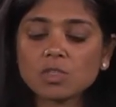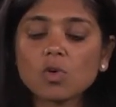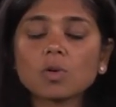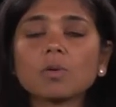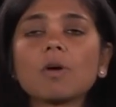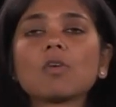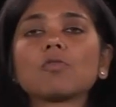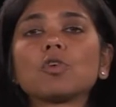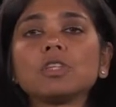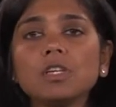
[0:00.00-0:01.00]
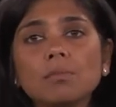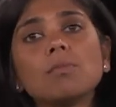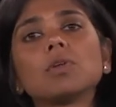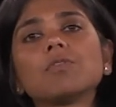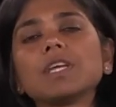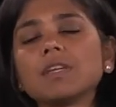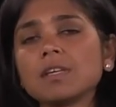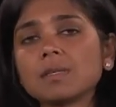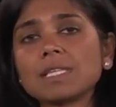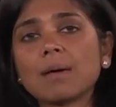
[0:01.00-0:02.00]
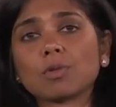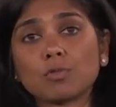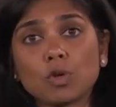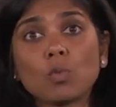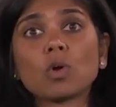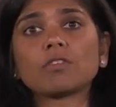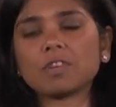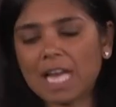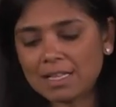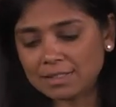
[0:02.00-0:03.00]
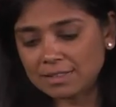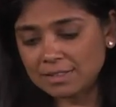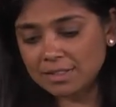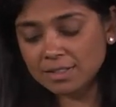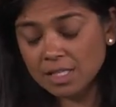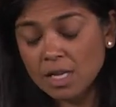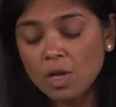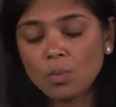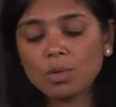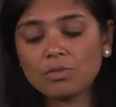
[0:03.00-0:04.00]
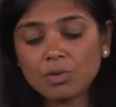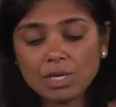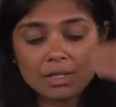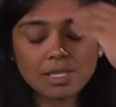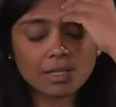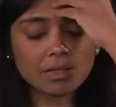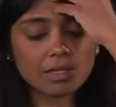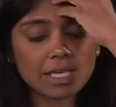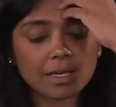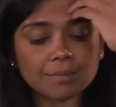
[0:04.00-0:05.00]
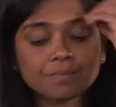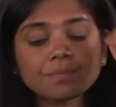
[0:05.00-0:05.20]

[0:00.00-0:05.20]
spoke about for the motivating example of doing what-if analysis with real clinical data.